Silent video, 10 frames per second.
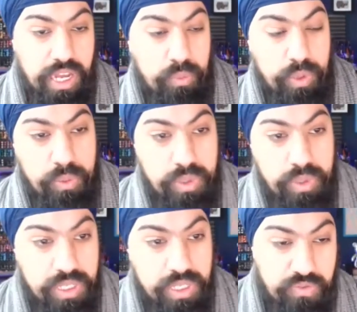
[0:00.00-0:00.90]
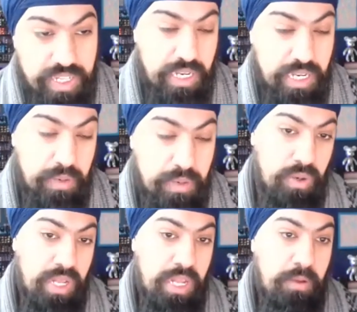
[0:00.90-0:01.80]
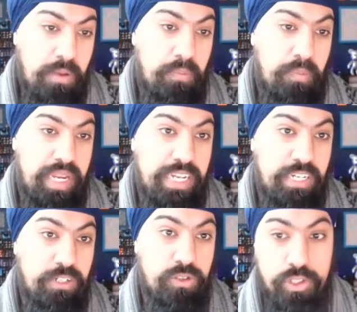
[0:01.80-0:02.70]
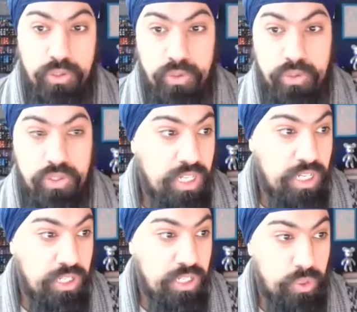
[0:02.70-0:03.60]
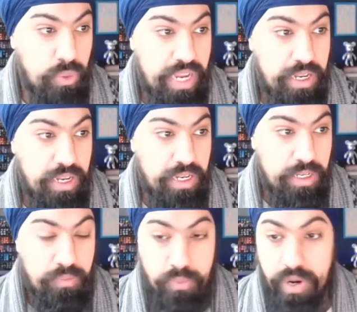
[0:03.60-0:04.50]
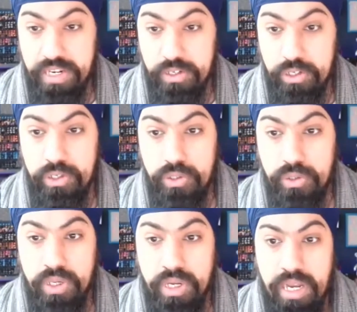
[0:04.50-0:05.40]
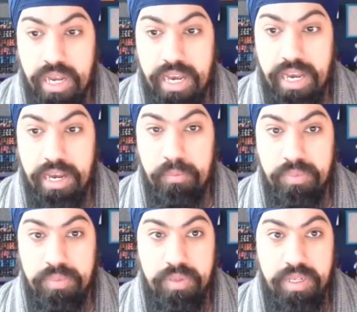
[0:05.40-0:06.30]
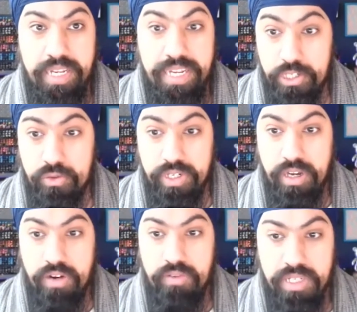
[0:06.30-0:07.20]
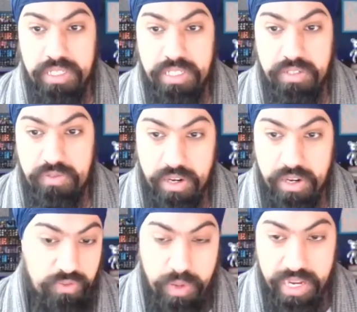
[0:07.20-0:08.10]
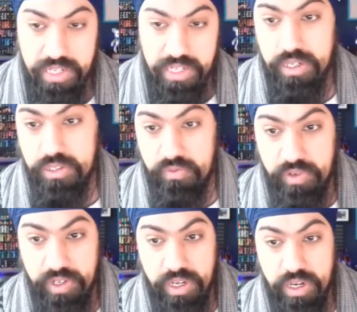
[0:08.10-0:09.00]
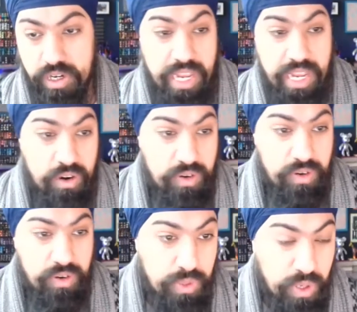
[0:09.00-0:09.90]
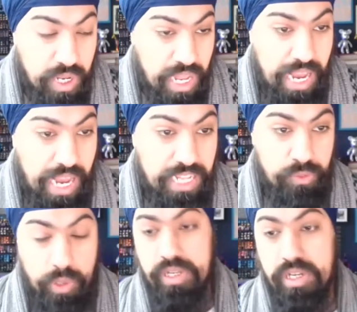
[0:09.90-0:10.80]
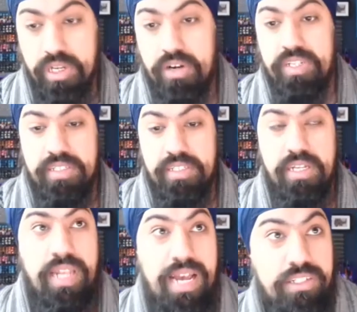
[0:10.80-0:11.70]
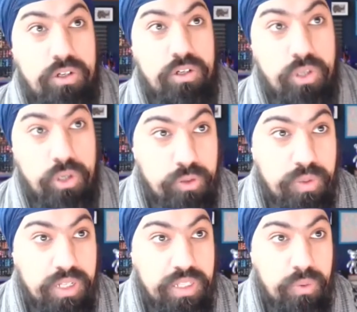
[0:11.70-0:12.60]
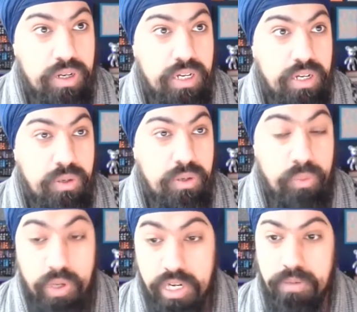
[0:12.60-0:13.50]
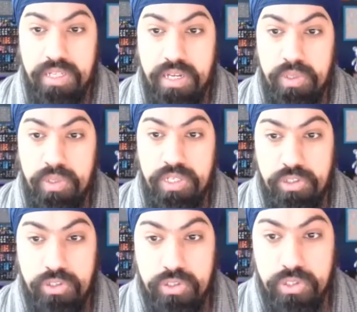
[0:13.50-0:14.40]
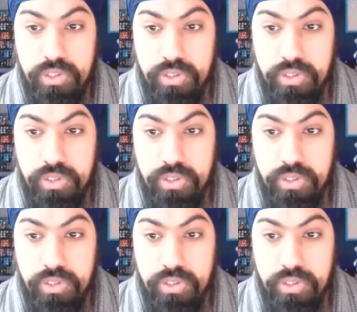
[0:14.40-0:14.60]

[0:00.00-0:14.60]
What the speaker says: we were just fascinated about being introduced to a brand new industry of immersive tech, from XR to VR to AR as well. And what we loved is last October there were workshops that we were introduced to.